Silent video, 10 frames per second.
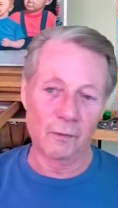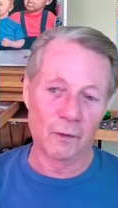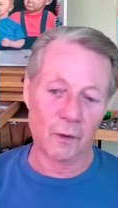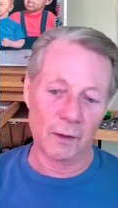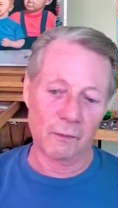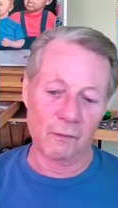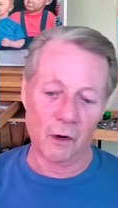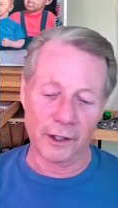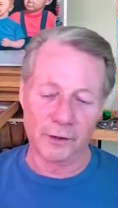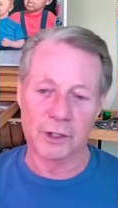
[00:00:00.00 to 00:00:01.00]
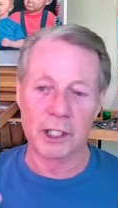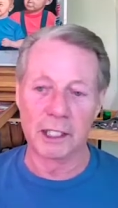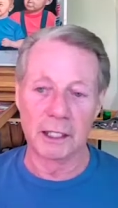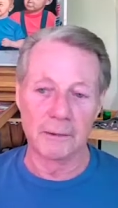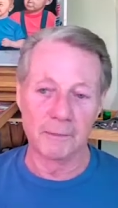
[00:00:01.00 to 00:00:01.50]
were more interested
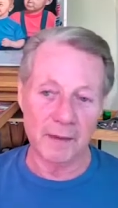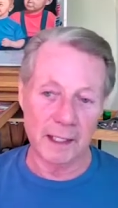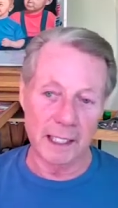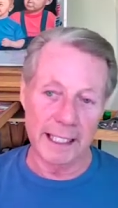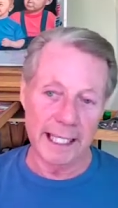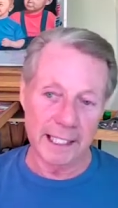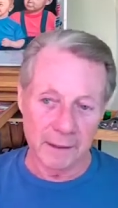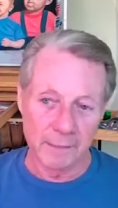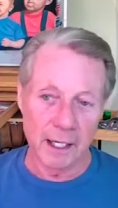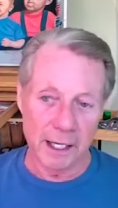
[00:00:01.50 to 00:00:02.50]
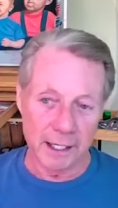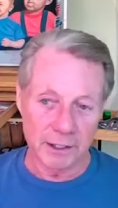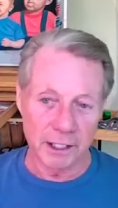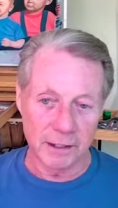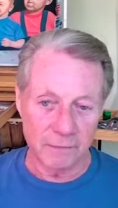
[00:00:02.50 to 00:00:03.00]
in the antibodies
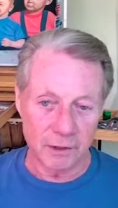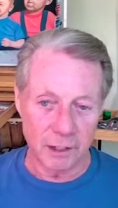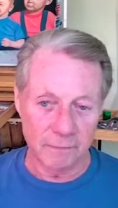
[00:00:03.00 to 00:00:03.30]
that the